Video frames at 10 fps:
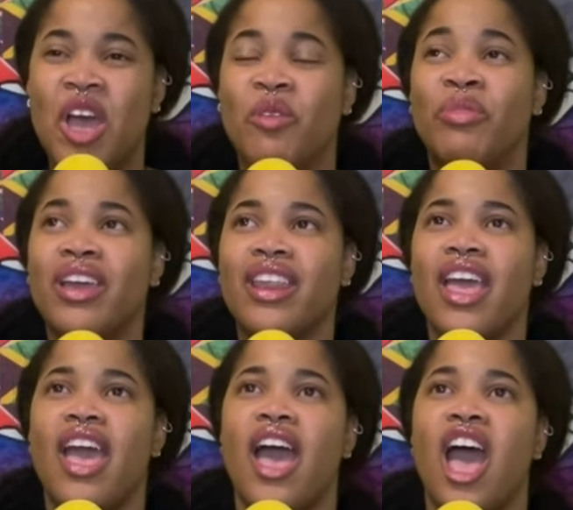but
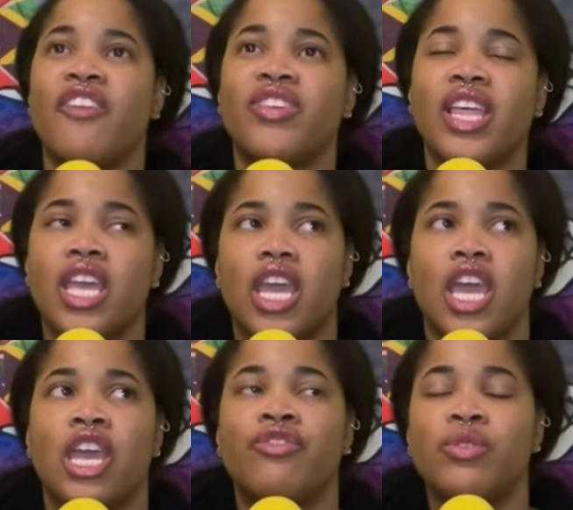I feel like
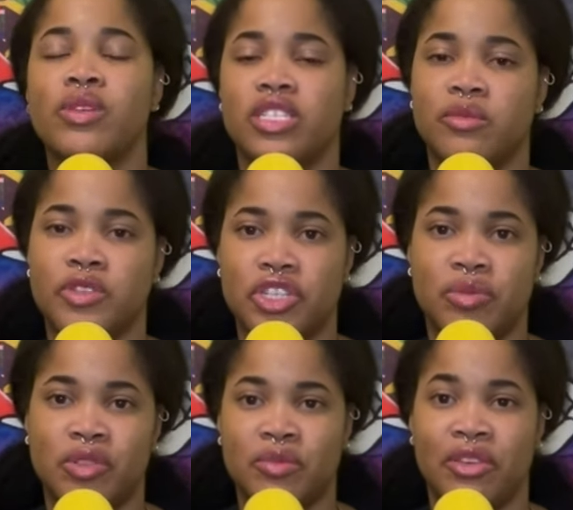if you and someone are
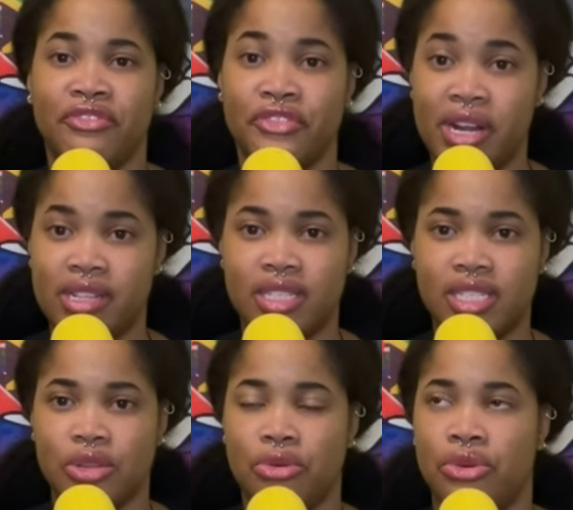supposed to be
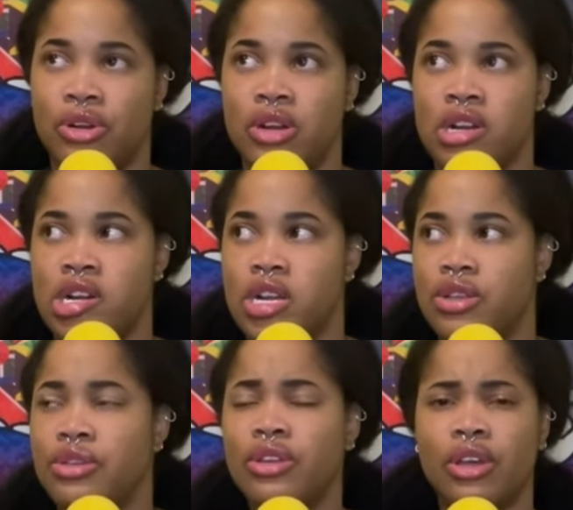friends or,
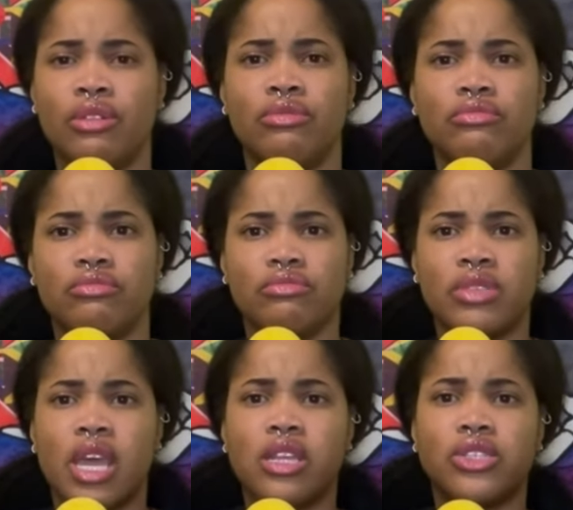you know,
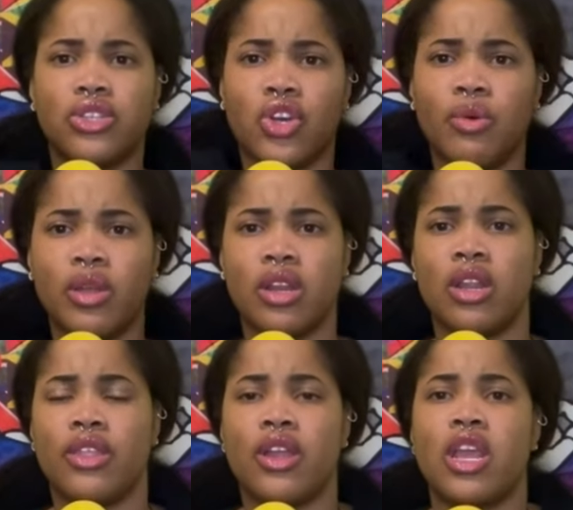getting to know one
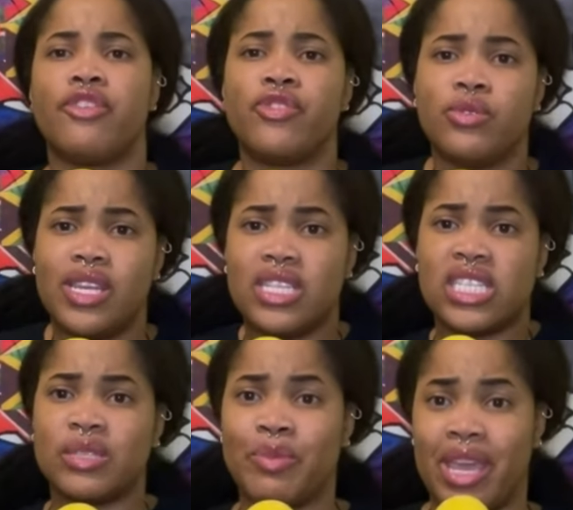another, if you need
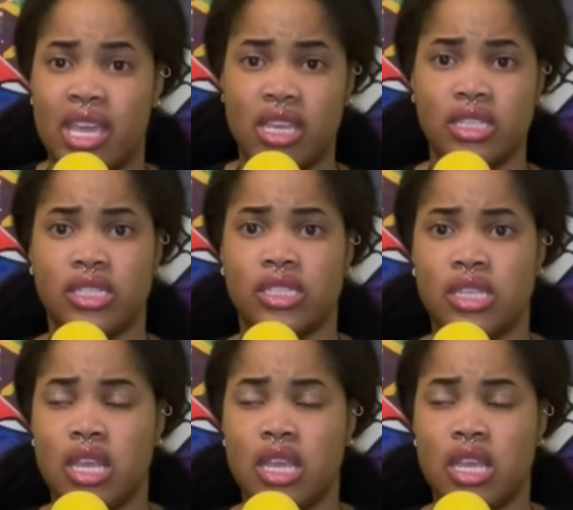space